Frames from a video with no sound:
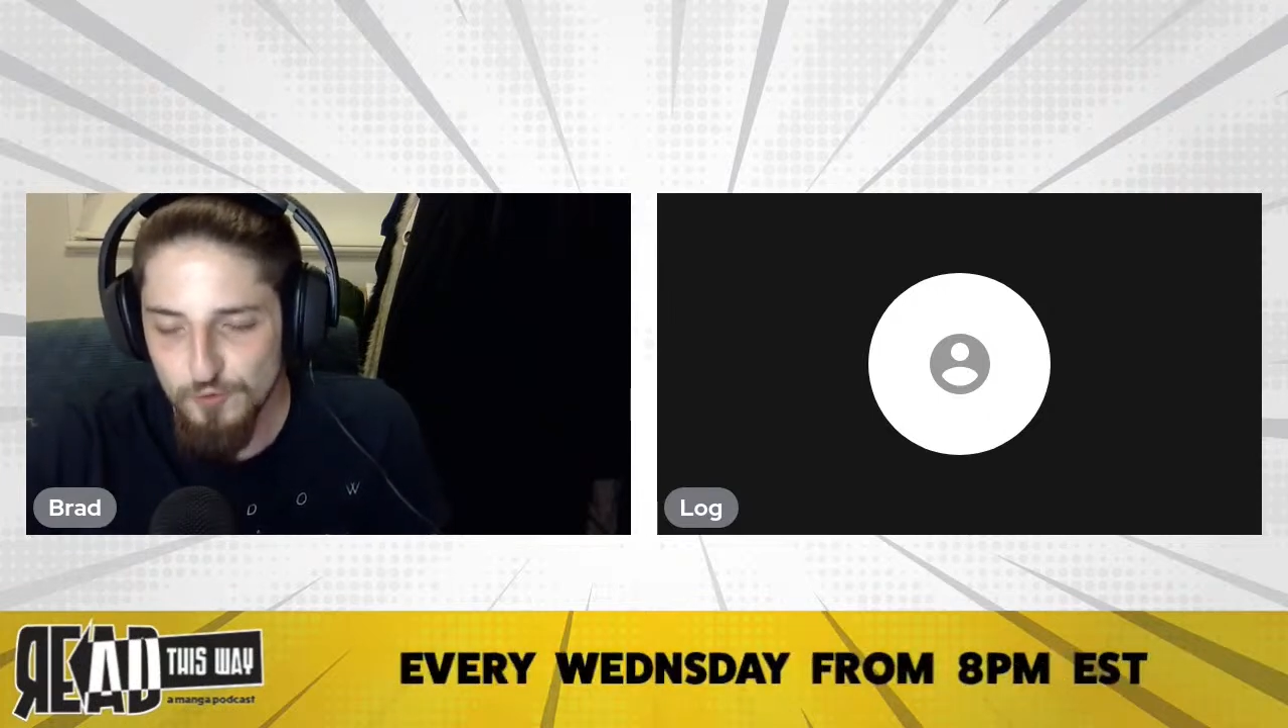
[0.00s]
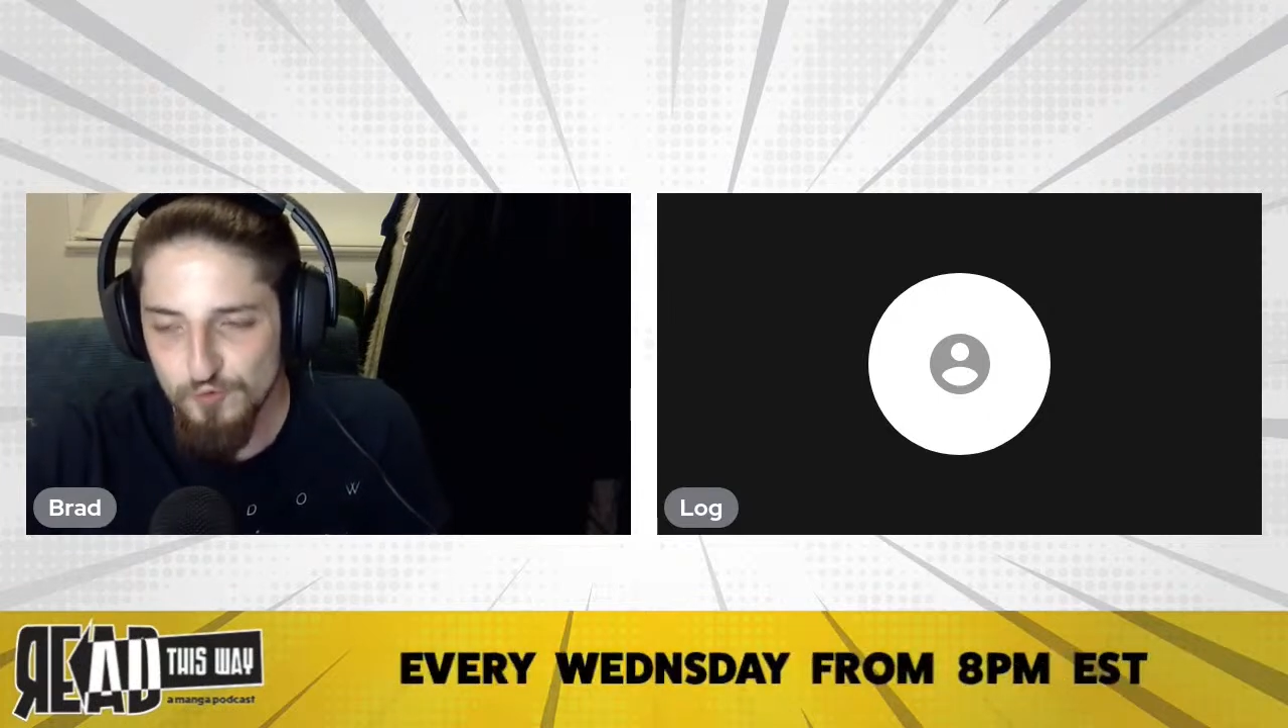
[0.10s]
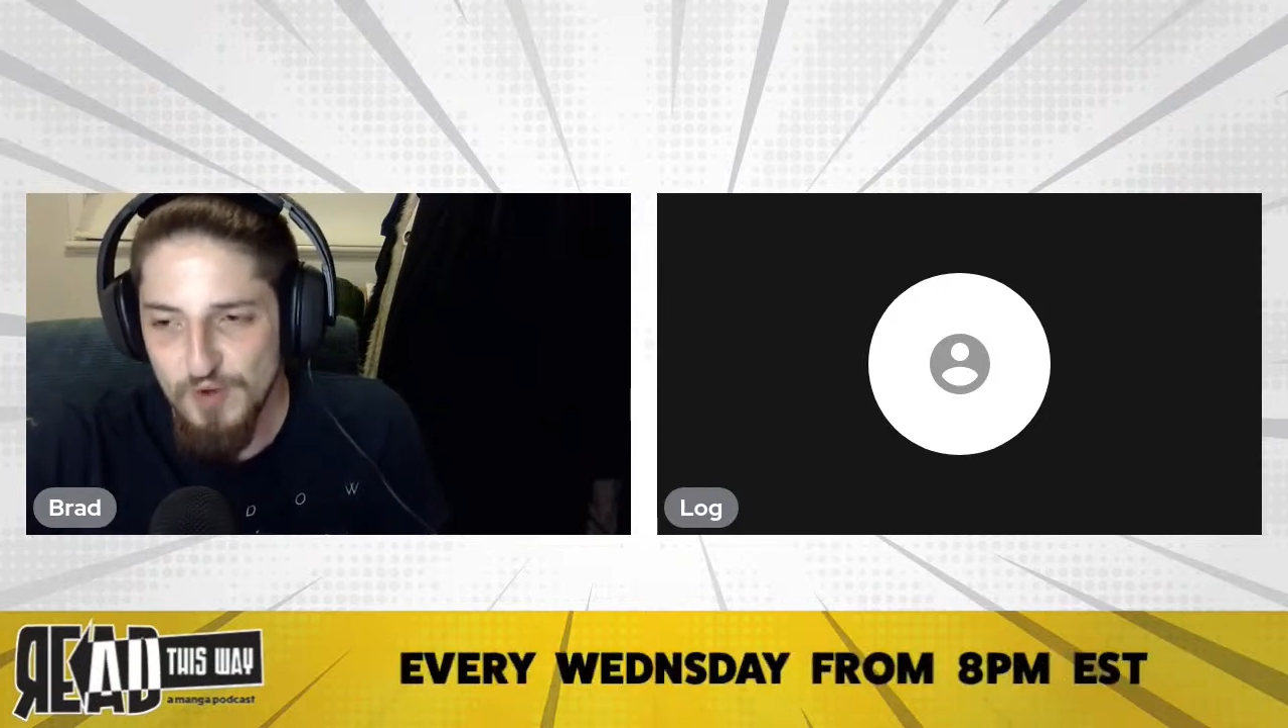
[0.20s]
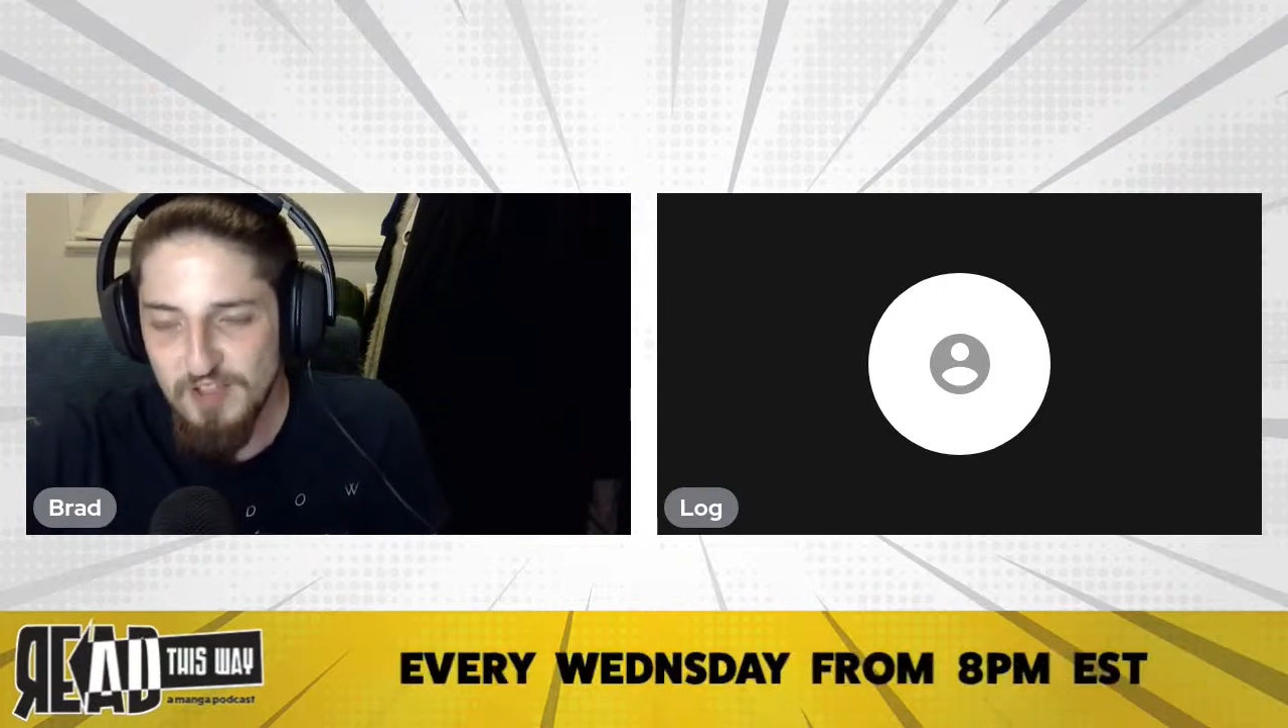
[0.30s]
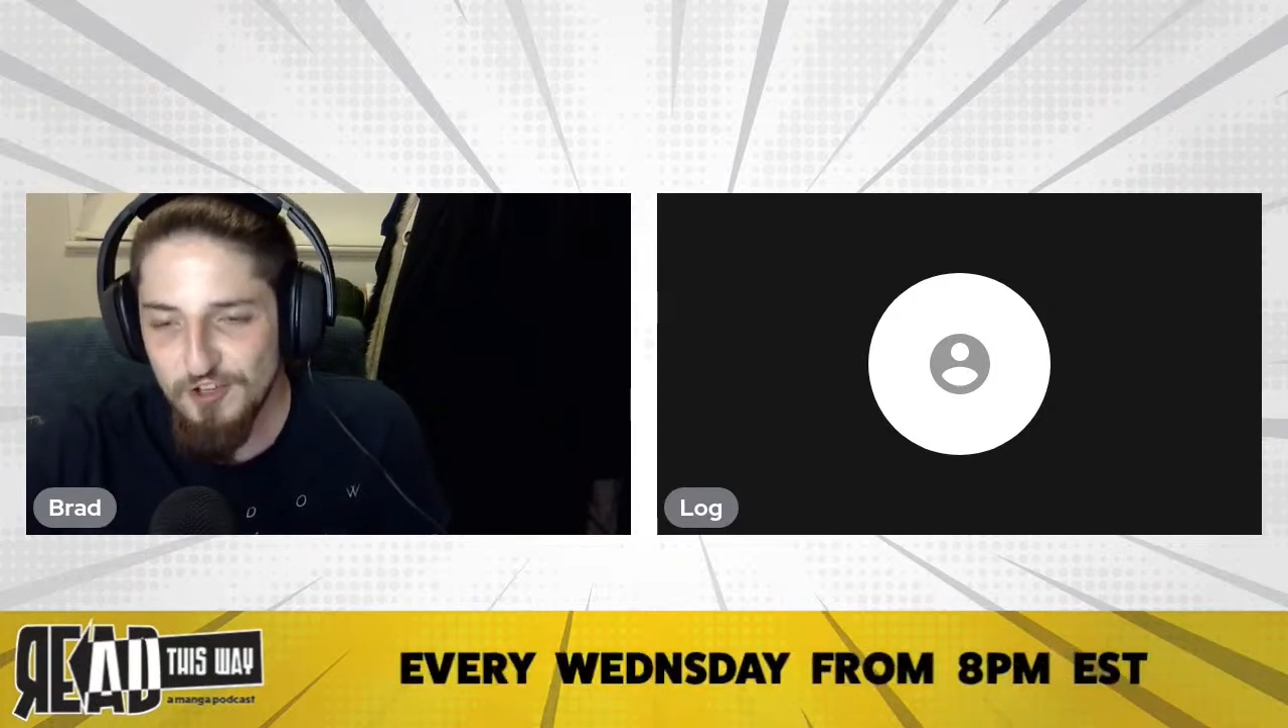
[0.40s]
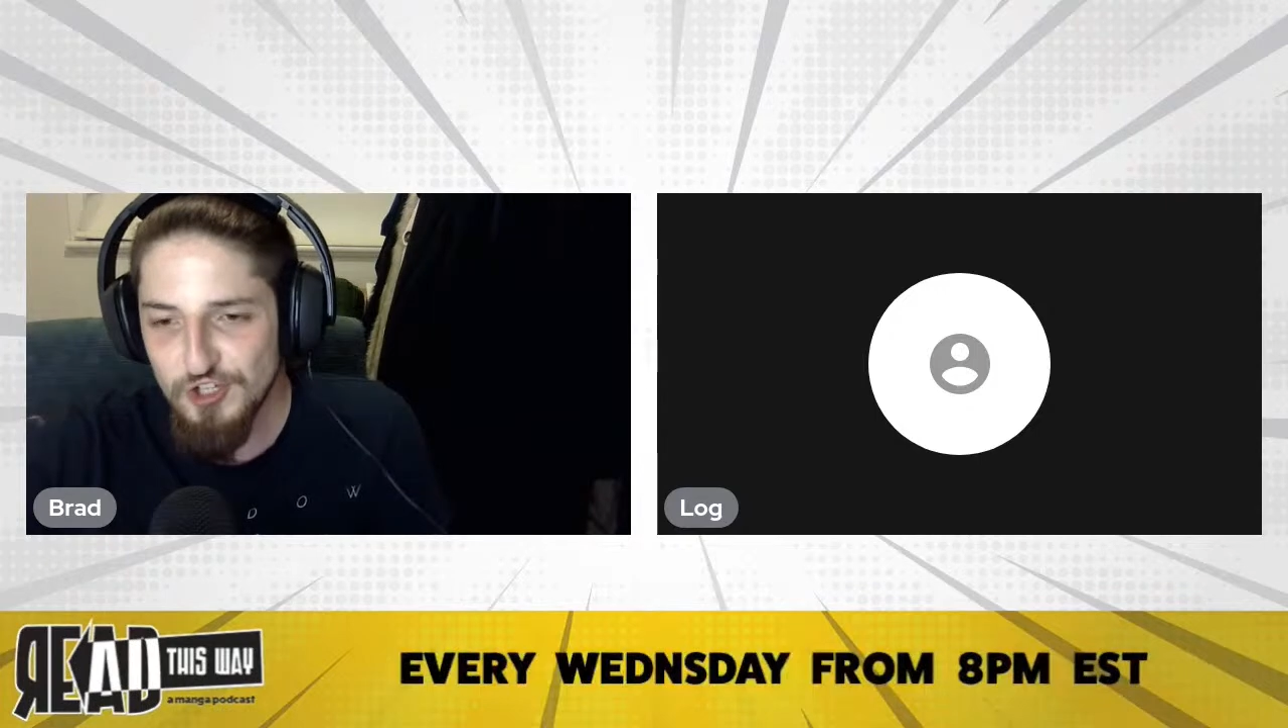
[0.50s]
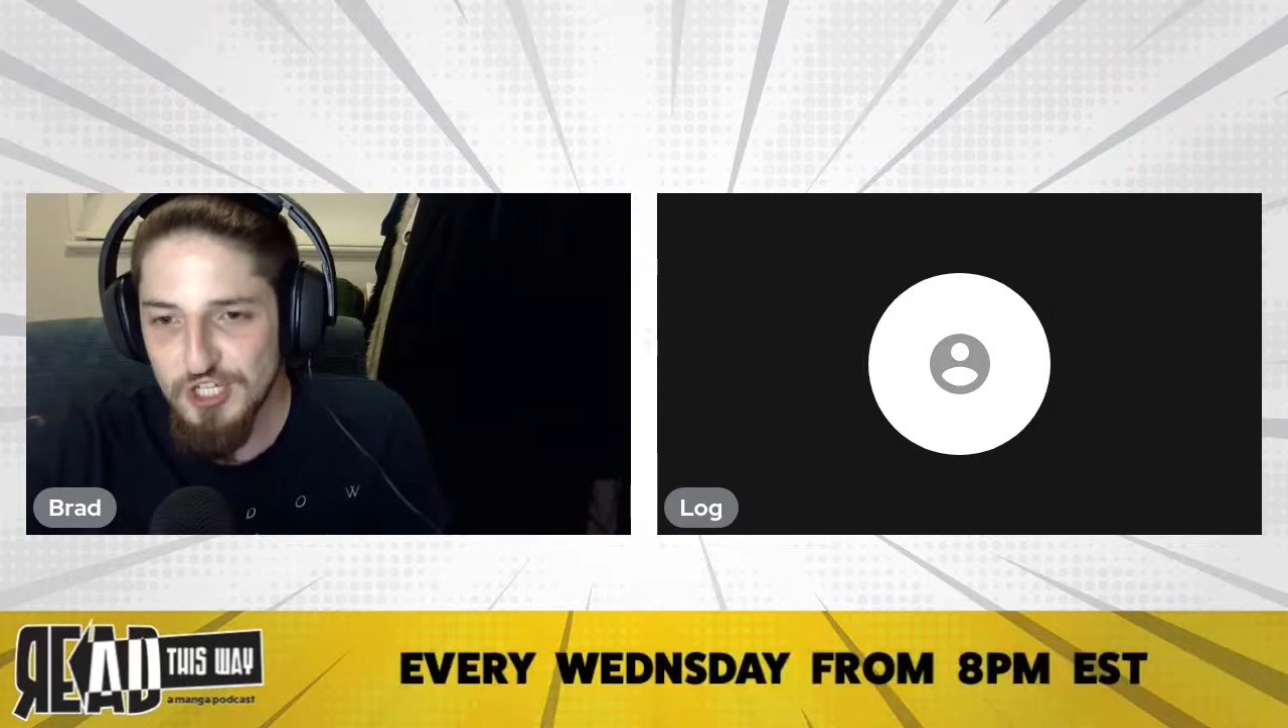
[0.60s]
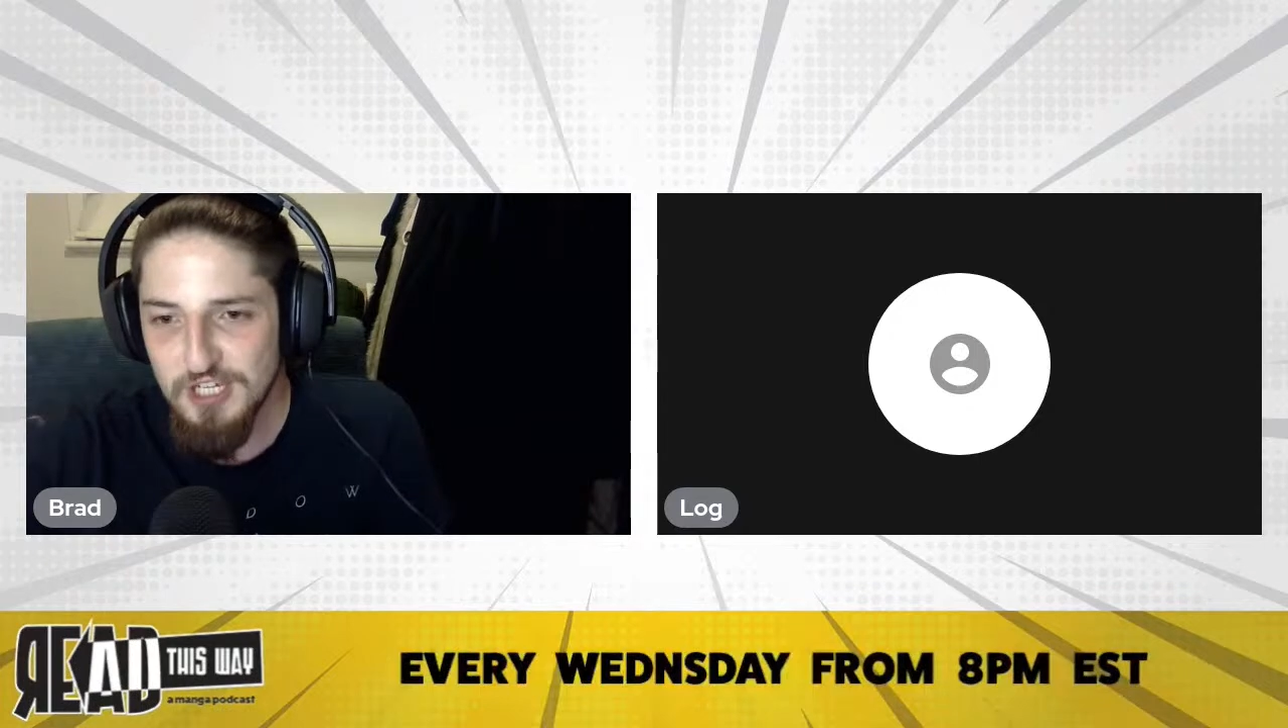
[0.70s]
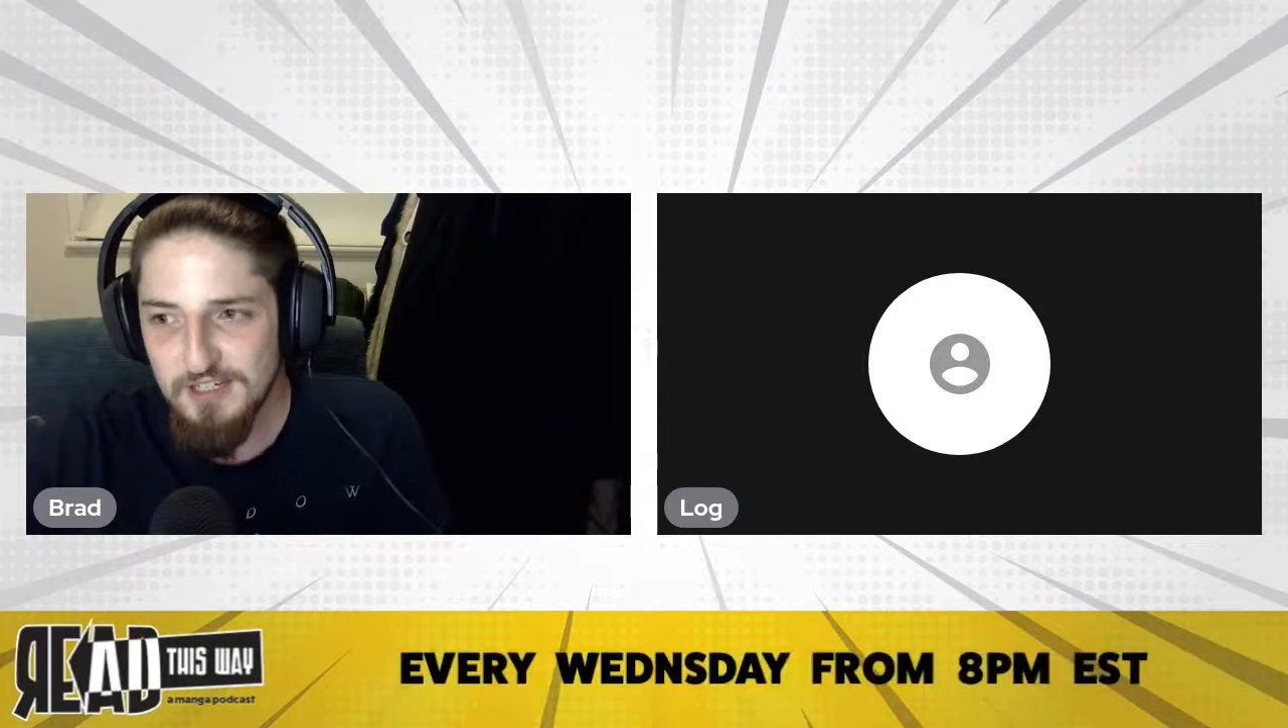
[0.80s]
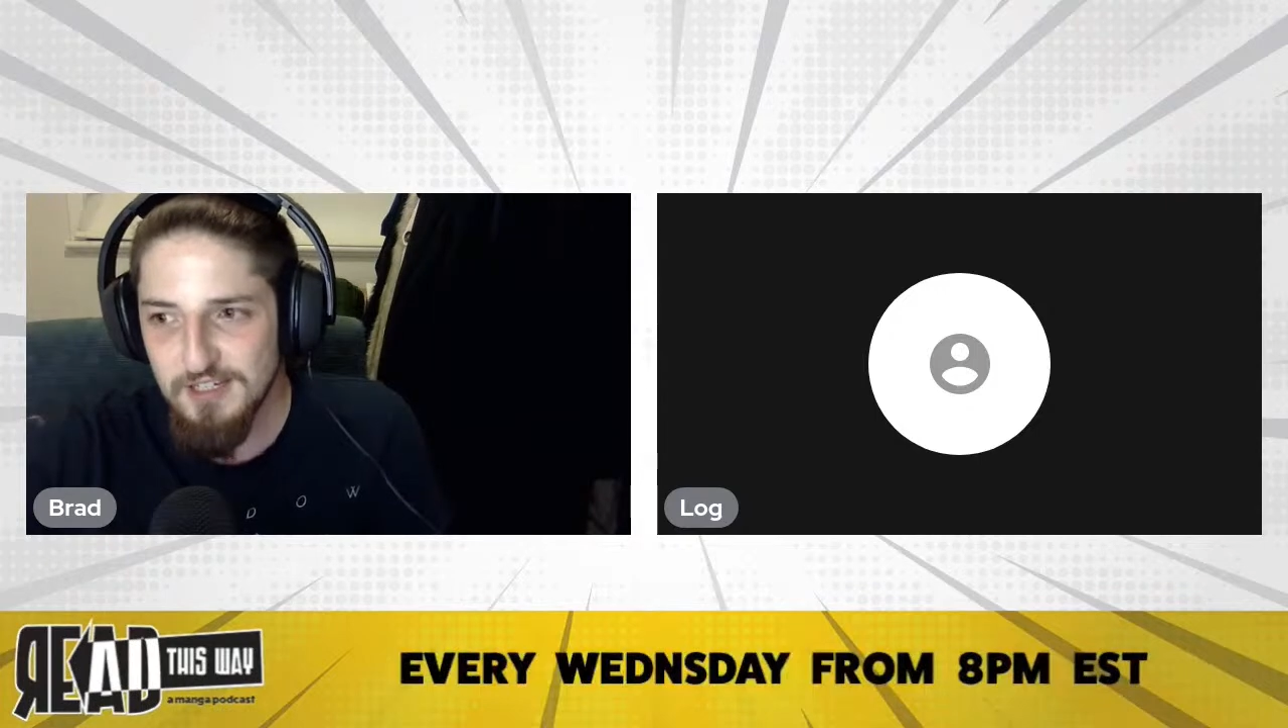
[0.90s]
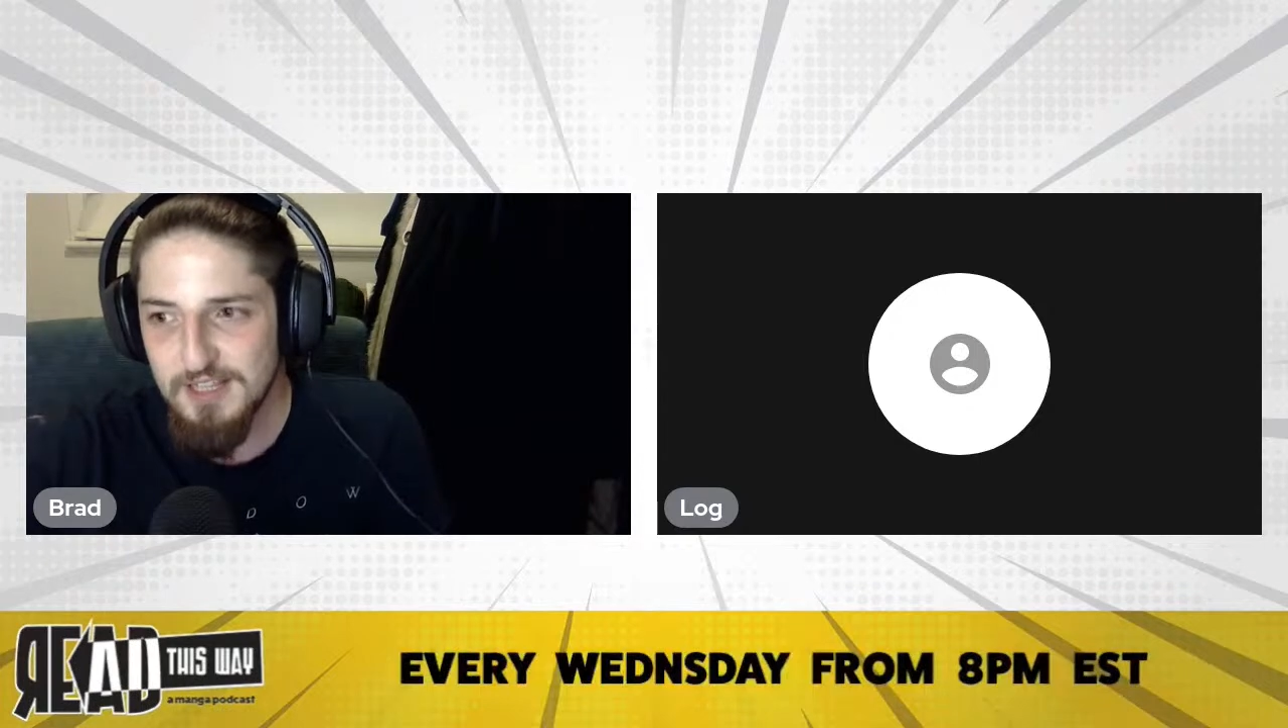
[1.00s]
relishing